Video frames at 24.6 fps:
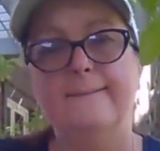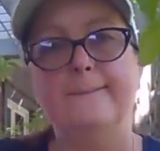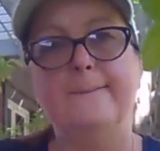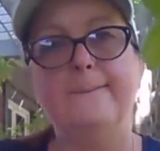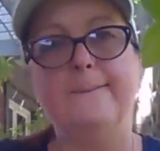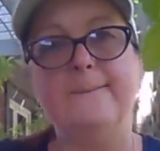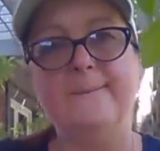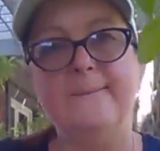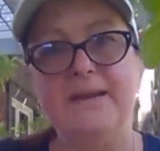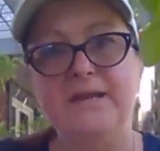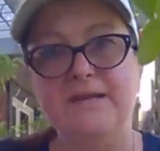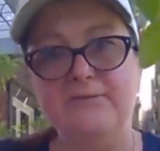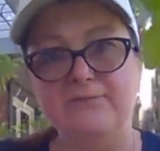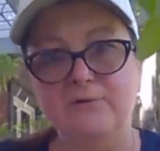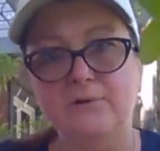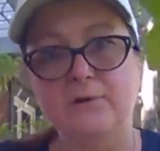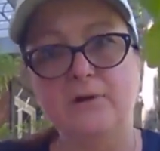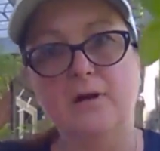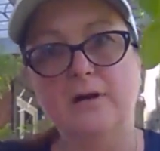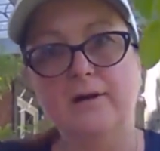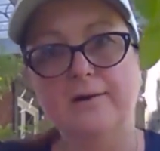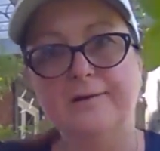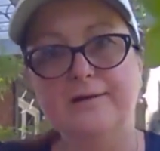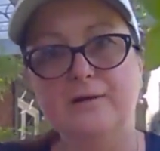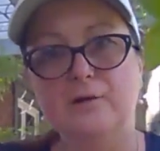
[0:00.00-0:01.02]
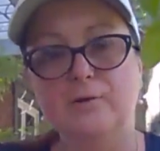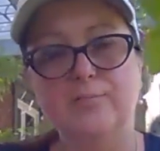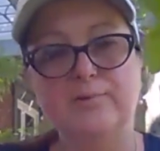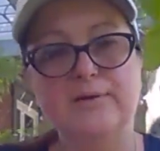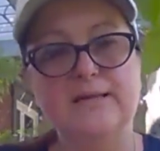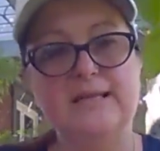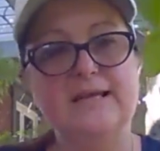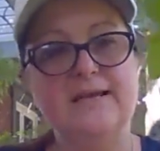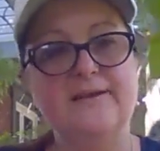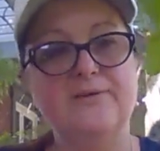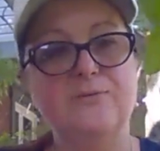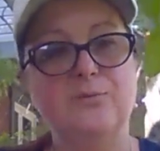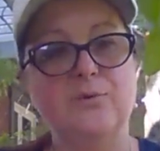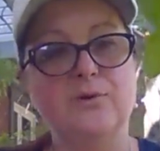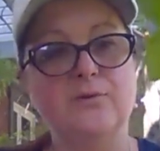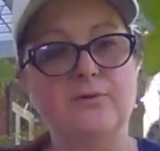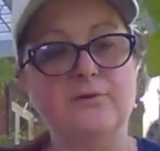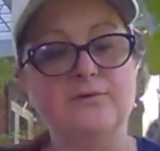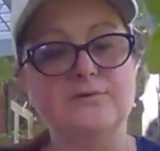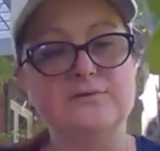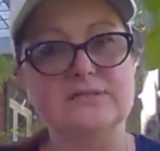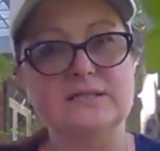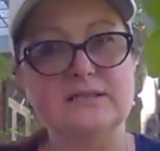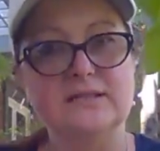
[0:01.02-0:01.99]
make for a hardier plant where
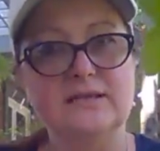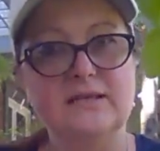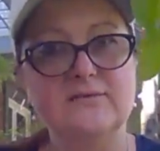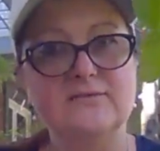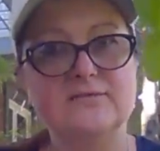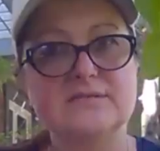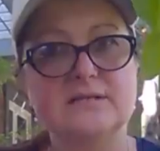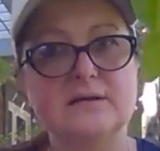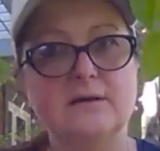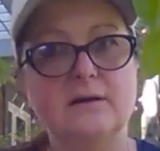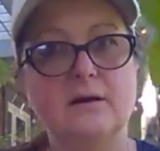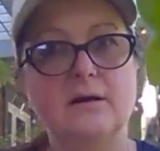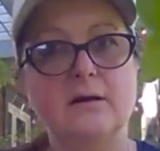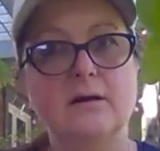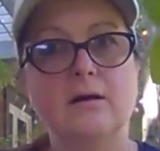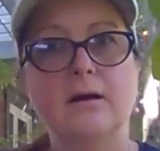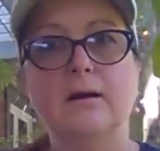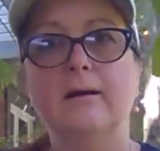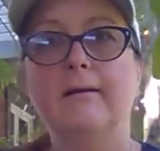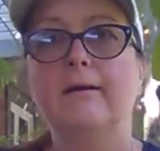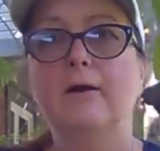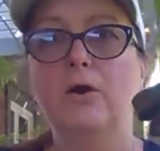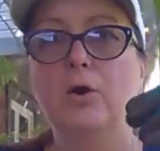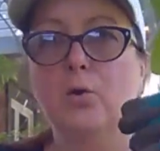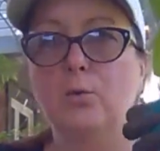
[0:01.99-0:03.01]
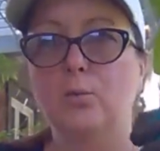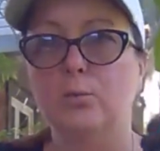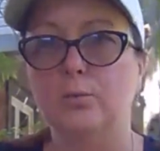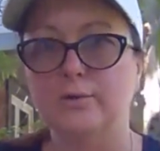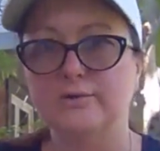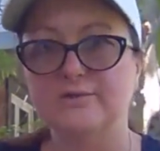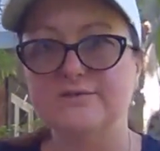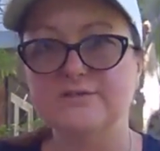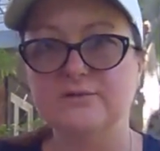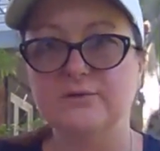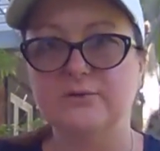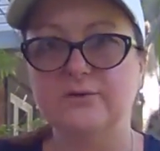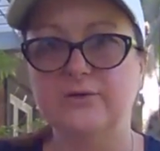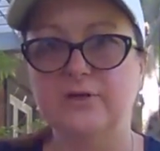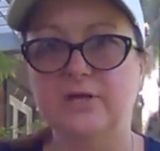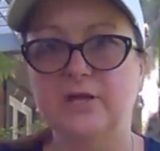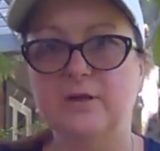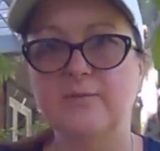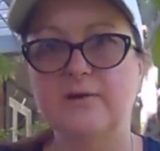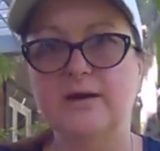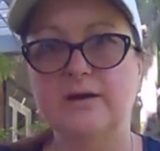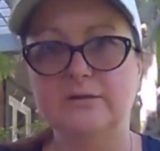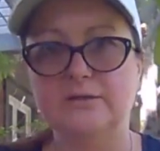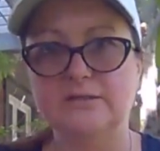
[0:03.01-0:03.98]
those leaves are. Roots are going to
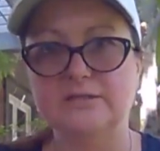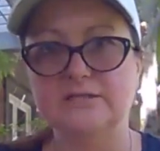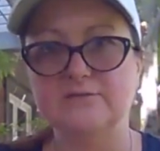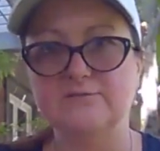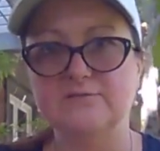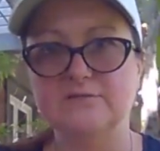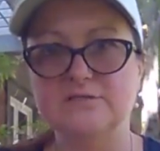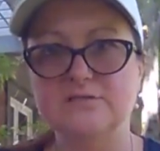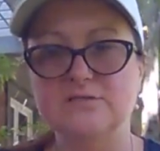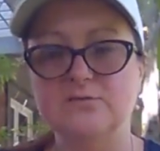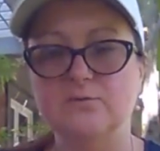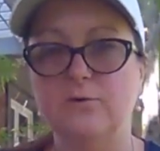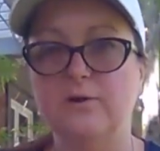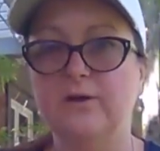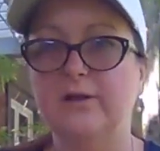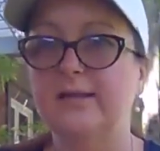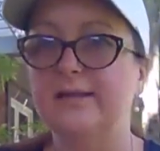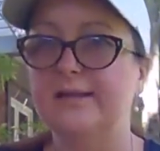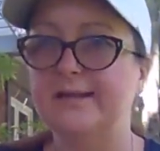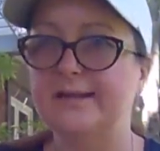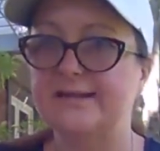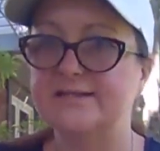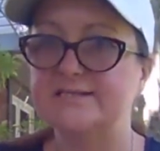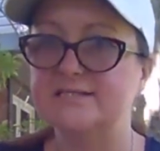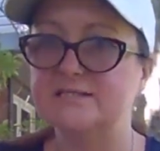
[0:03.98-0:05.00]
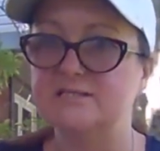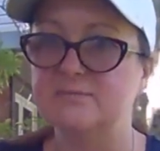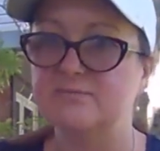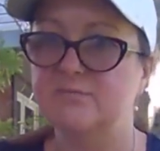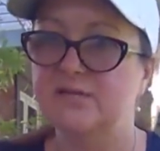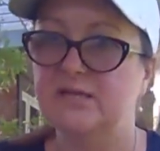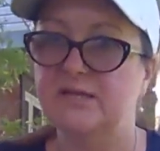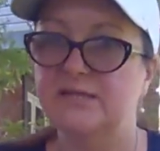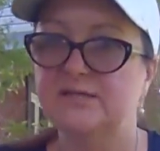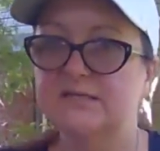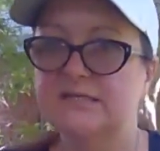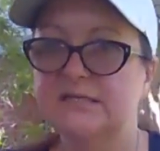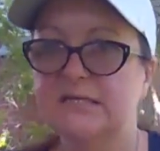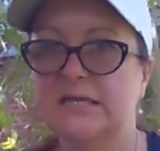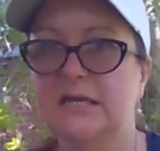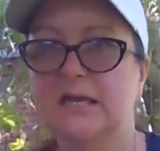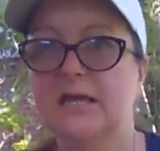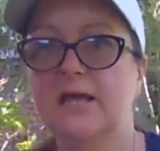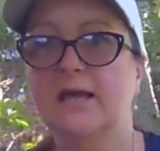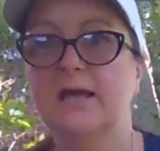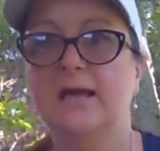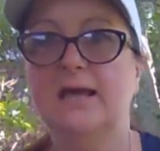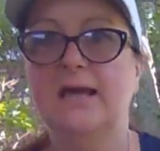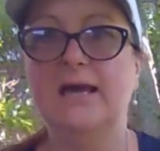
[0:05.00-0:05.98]
come out into the soil and add stability,
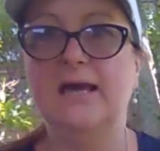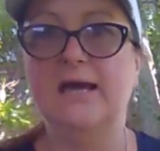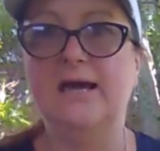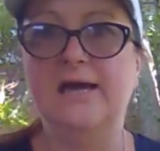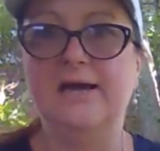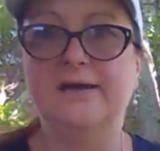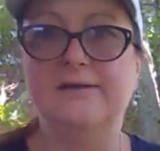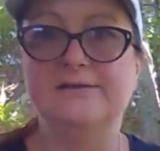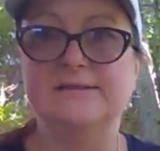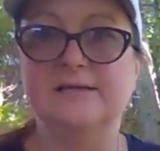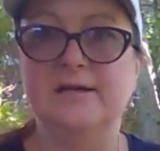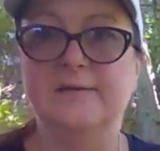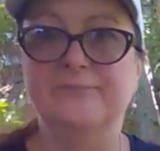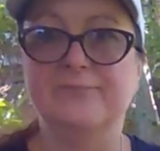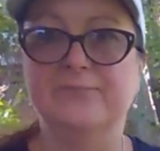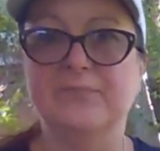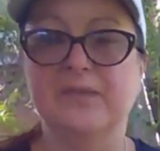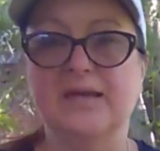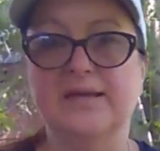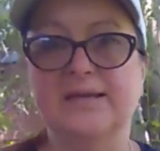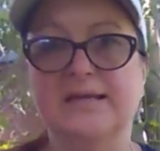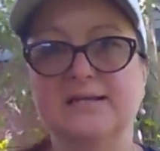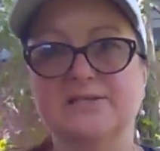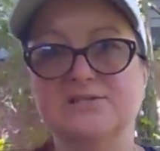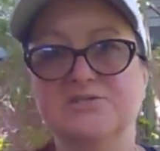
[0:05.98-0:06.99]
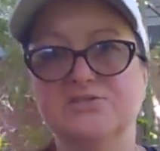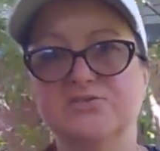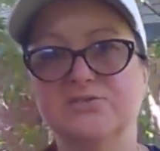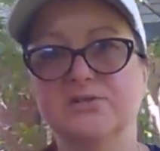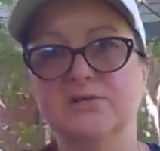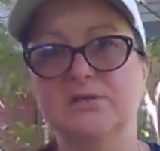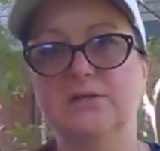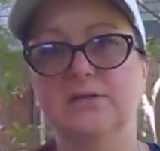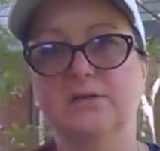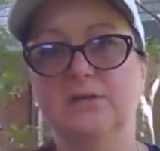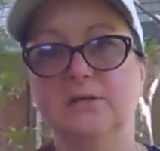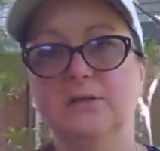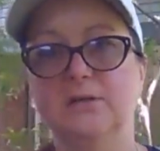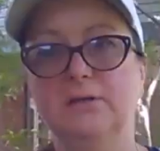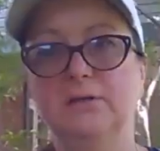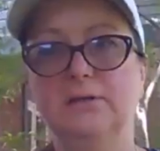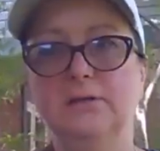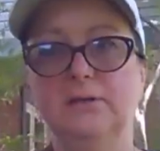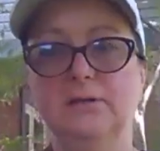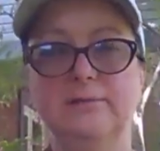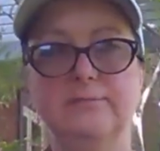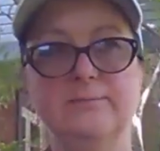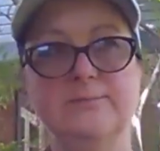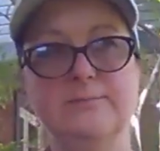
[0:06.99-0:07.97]
add an extra
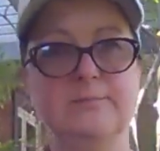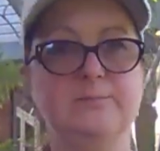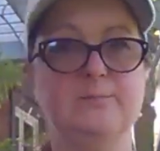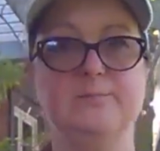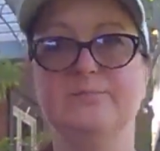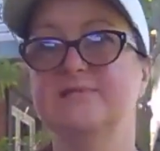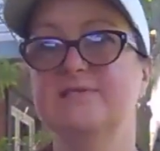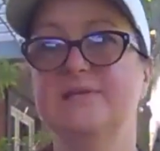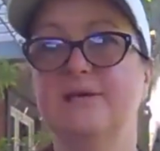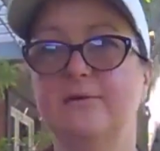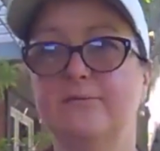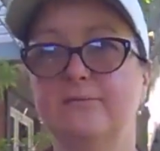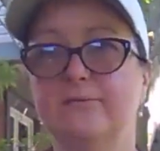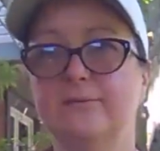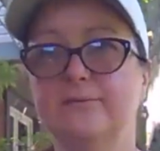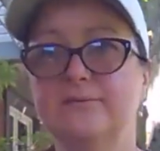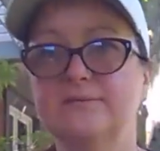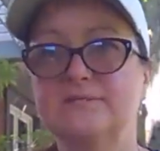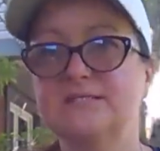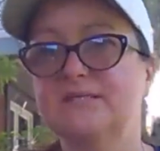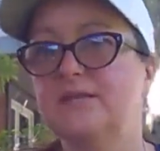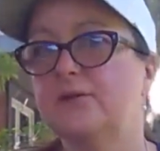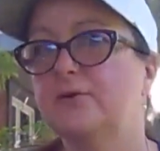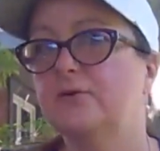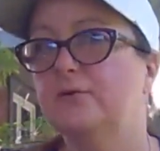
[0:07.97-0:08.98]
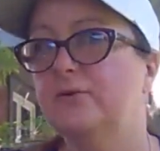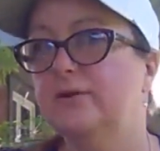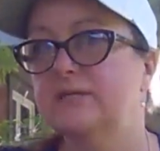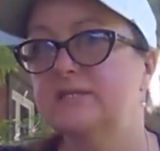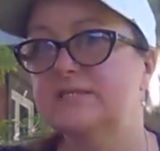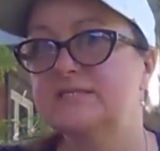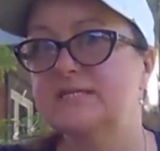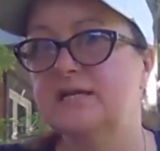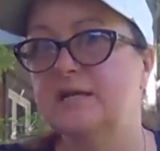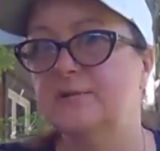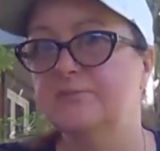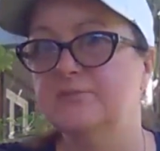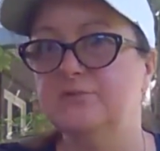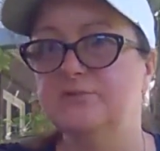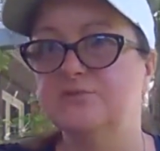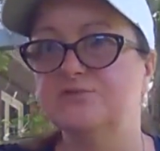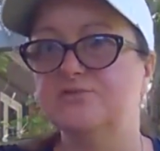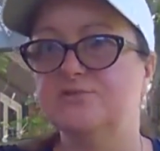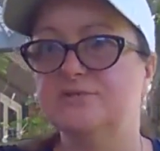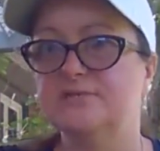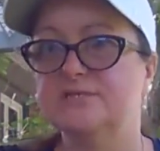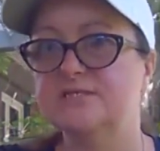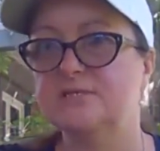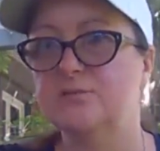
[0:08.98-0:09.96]
set of roots that are going to take up
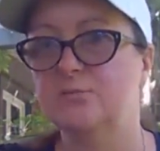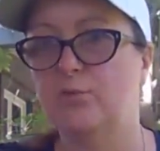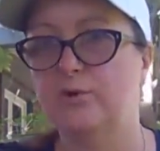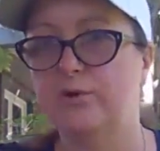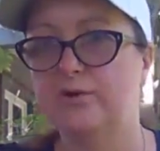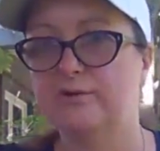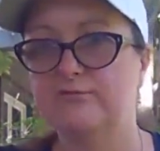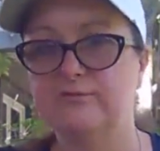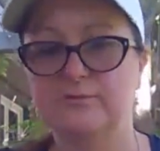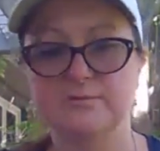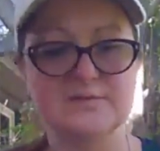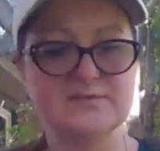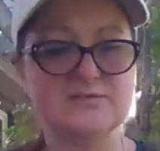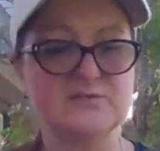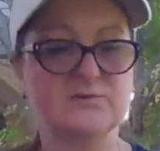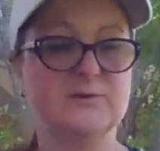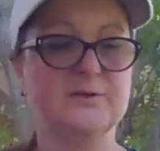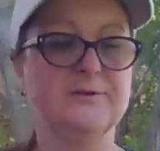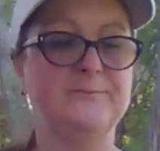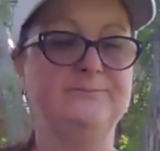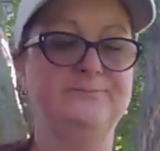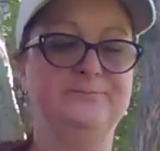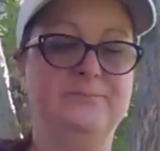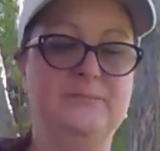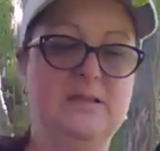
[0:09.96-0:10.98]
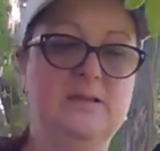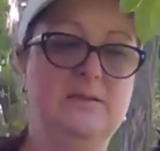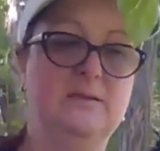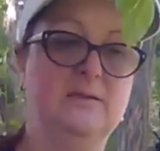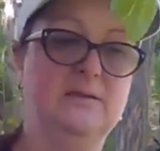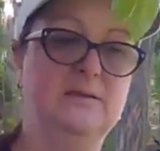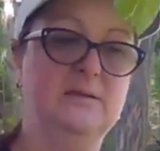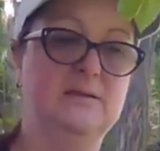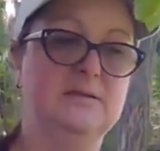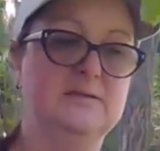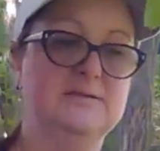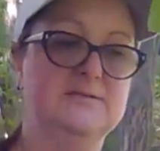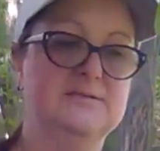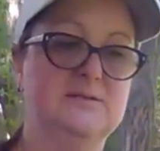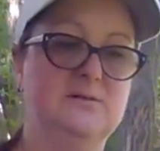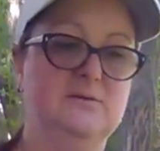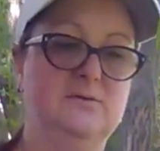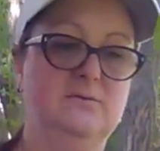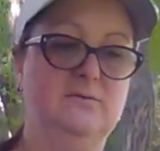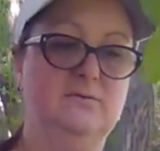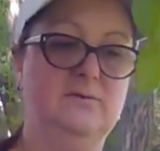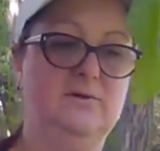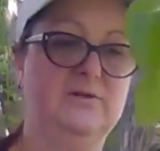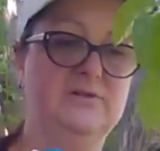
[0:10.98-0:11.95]
nutrients and water from the soil.
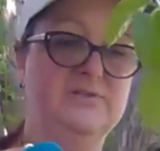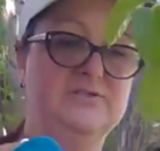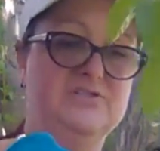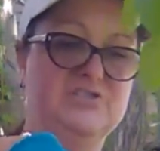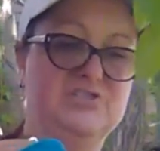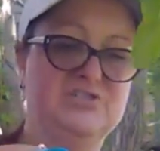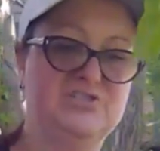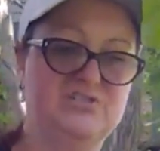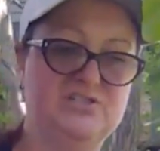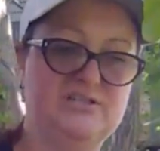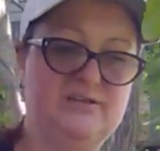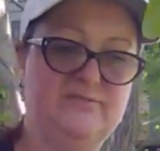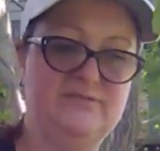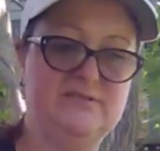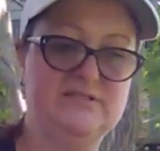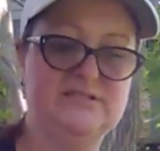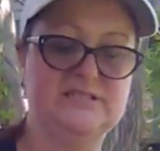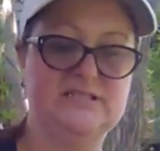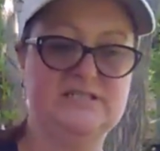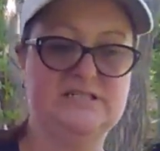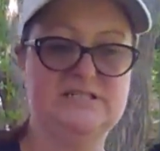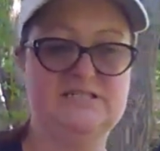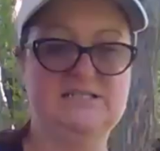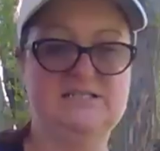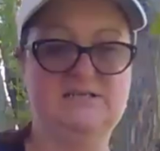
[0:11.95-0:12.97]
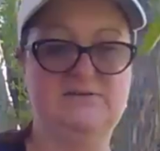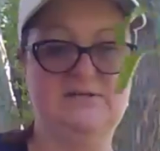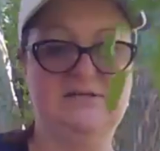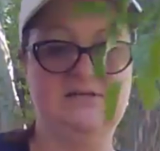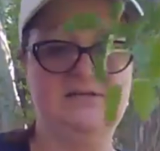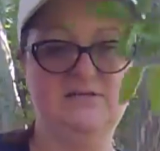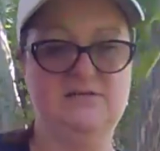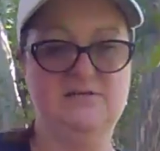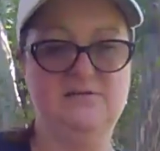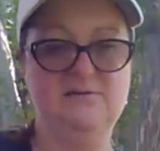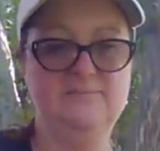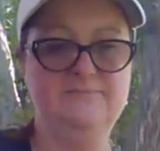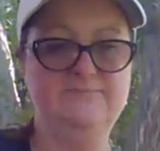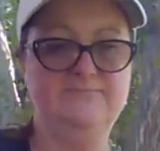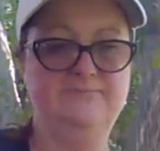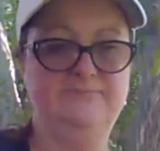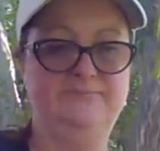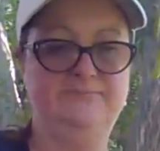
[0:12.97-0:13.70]
So we're going to shove this guy down in here.